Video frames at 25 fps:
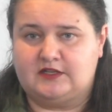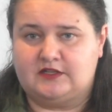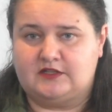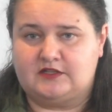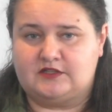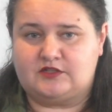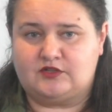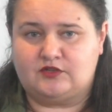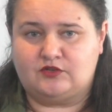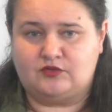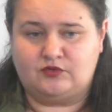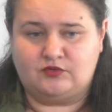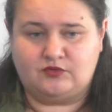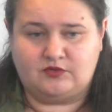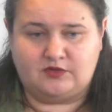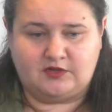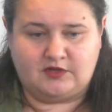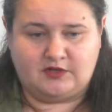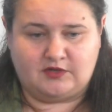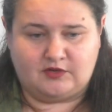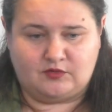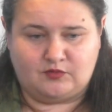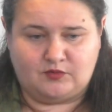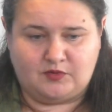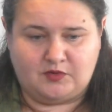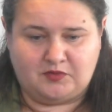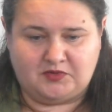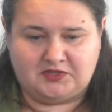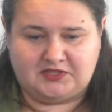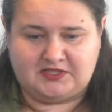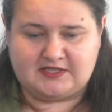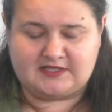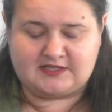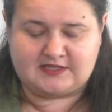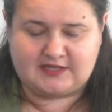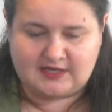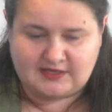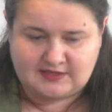So uh, we were
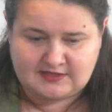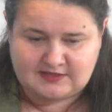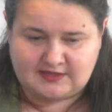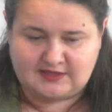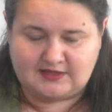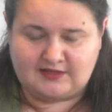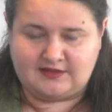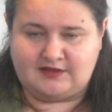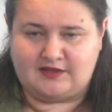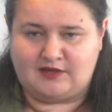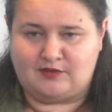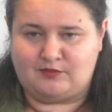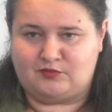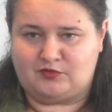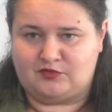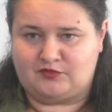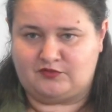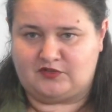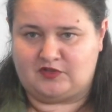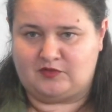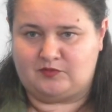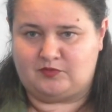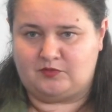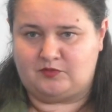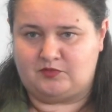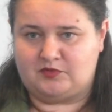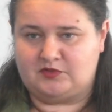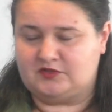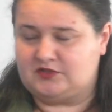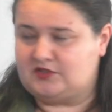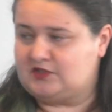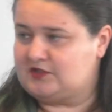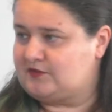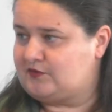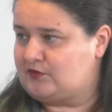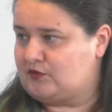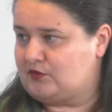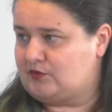discussing a number of
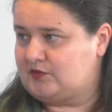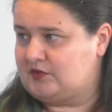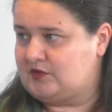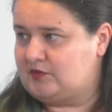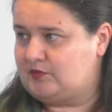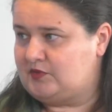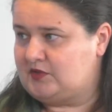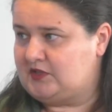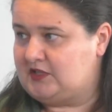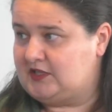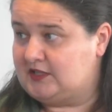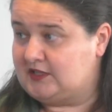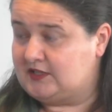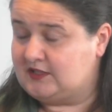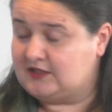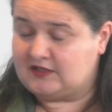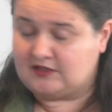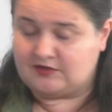capabilities from the beginning,